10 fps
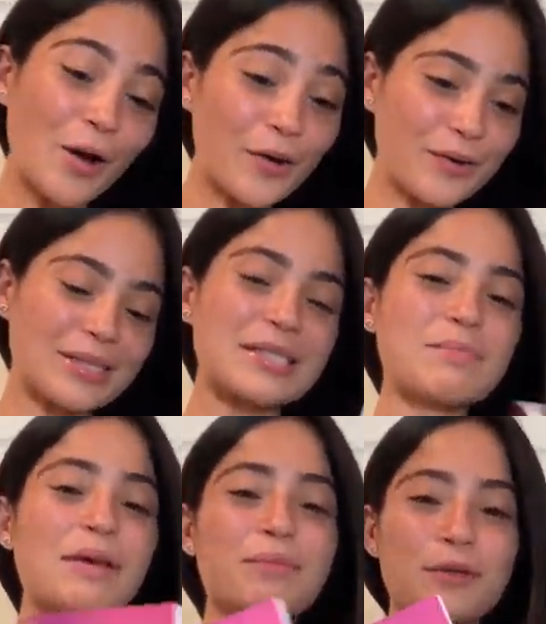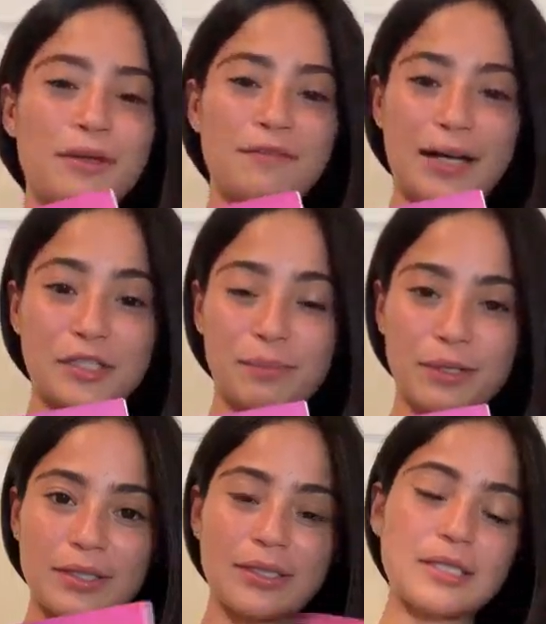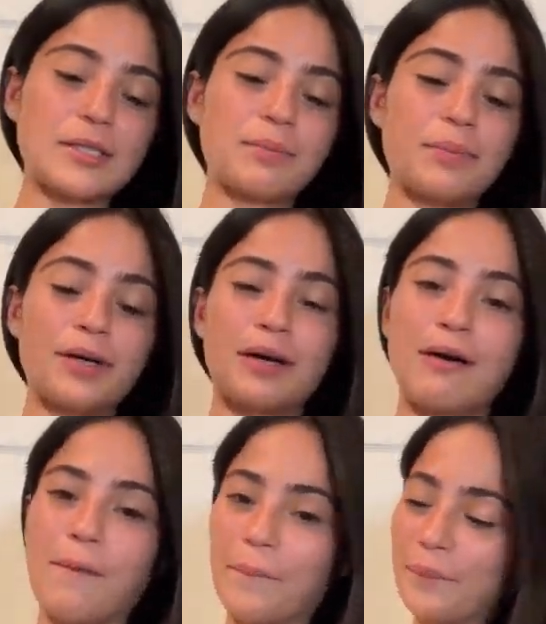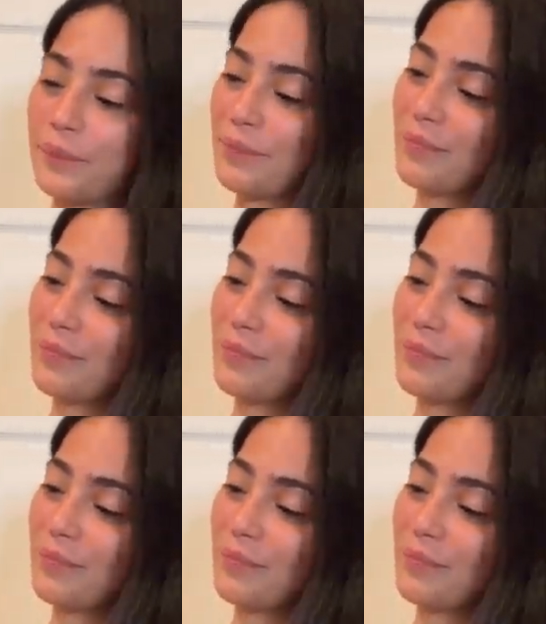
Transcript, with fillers: Oh, this is my Beauty Factor book. This is the book um,